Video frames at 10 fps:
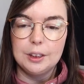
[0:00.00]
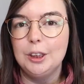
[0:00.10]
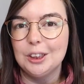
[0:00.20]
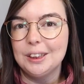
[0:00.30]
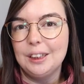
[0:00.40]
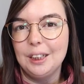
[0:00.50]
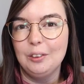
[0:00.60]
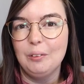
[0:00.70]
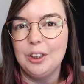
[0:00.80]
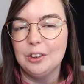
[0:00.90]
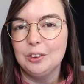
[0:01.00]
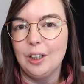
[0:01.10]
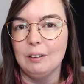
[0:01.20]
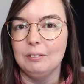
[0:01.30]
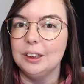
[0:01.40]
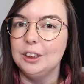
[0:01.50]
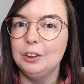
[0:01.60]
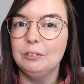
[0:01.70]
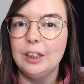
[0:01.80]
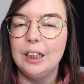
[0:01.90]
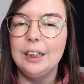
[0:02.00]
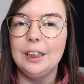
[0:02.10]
But just think when you're travelling do you really